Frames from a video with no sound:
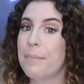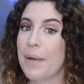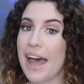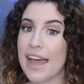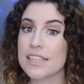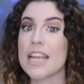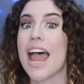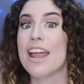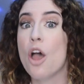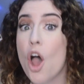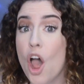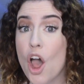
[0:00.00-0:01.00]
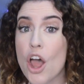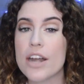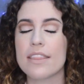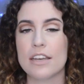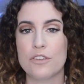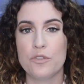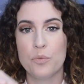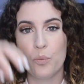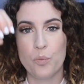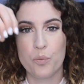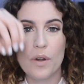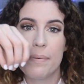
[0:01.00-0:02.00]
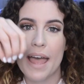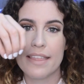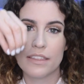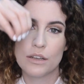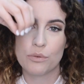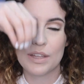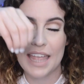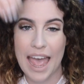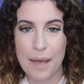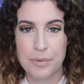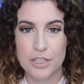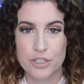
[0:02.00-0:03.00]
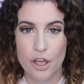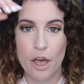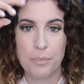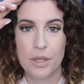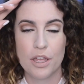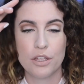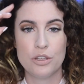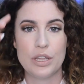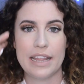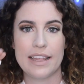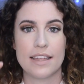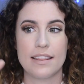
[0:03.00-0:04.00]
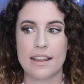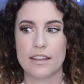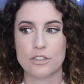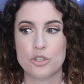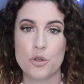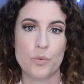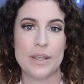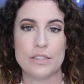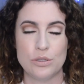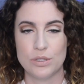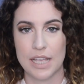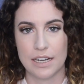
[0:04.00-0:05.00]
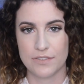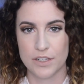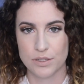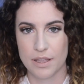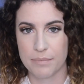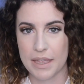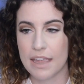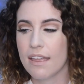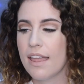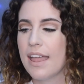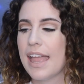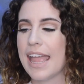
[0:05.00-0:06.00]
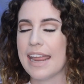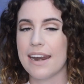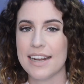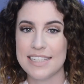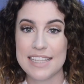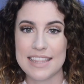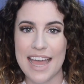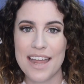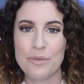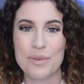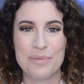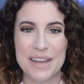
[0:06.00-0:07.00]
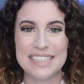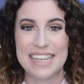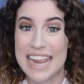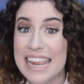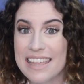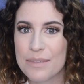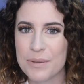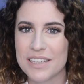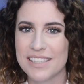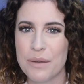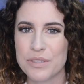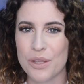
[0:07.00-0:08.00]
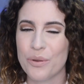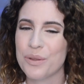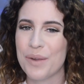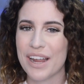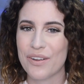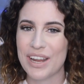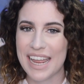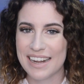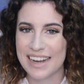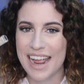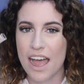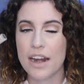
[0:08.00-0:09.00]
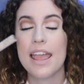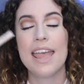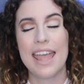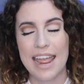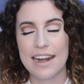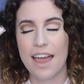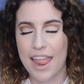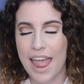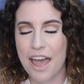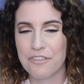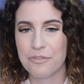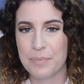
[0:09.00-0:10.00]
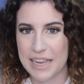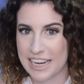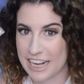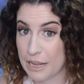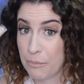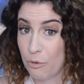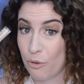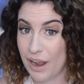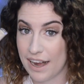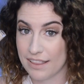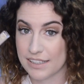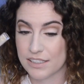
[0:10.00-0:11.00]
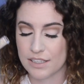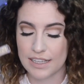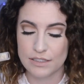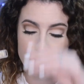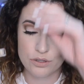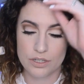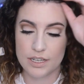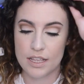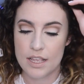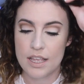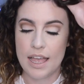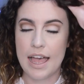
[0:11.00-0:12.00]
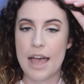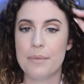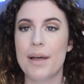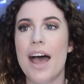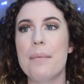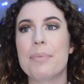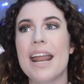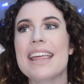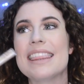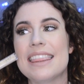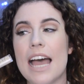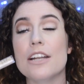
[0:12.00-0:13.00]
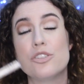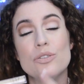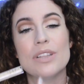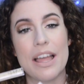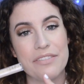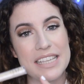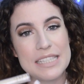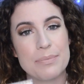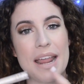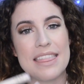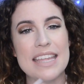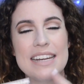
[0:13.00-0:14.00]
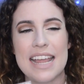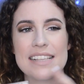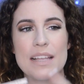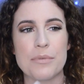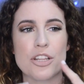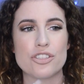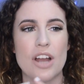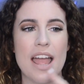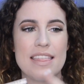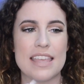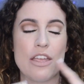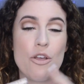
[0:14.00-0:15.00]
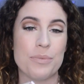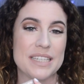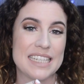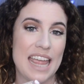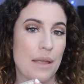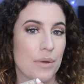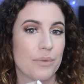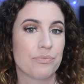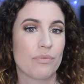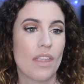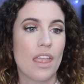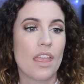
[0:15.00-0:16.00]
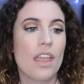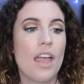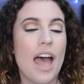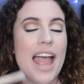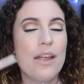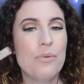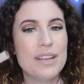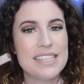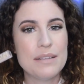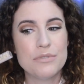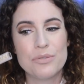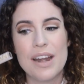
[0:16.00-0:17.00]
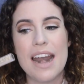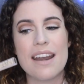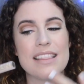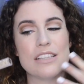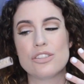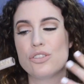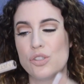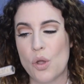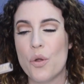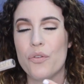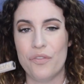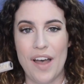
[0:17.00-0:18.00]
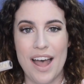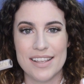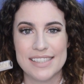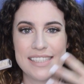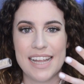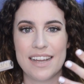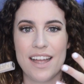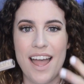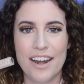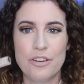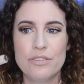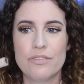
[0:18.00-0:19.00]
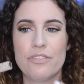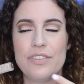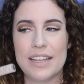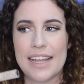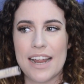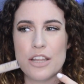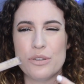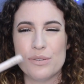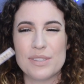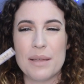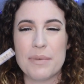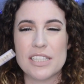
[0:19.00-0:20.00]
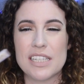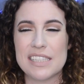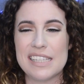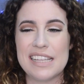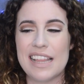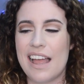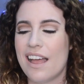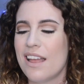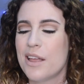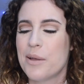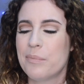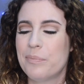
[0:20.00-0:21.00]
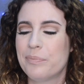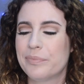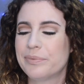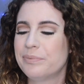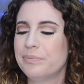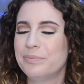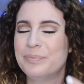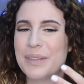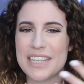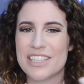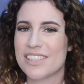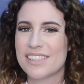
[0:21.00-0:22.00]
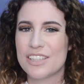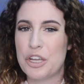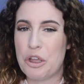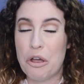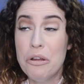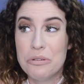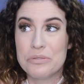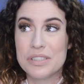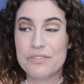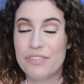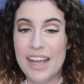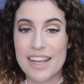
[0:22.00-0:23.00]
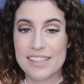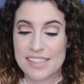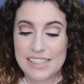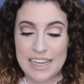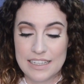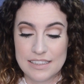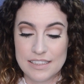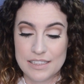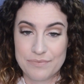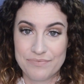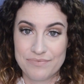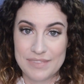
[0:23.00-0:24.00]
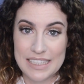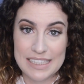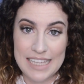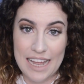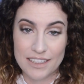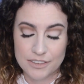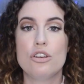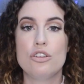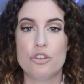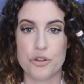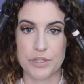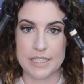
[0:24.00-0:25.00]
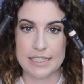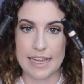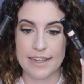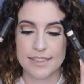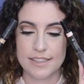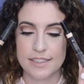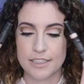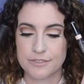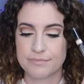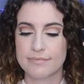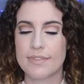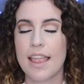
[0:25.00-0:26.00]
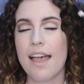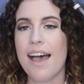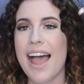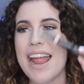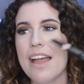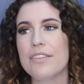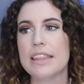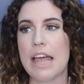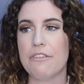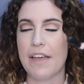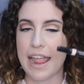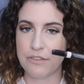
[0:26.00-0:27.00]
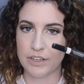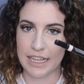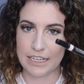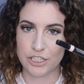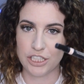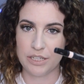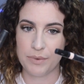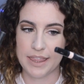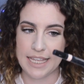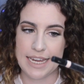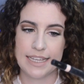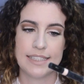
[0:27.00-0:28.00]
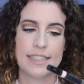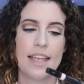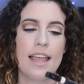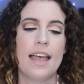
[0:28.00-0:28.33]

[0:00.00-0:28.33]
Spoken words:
But I heard that if you rip out the little cap at the top, you get like another 2 weeks use out of it or something. And I did that with my teeth because that was the only way I could get it out. And I have been getting more out of this, so that's good. But I do love this, but I think next I'm going to try the Urban Decay one. I always seem to run out of this so fast. Like, I don't feel like I use that much concealer, but it just goes fast. Like, it's sad. Nude sticks. I have a love-hate relationship with these.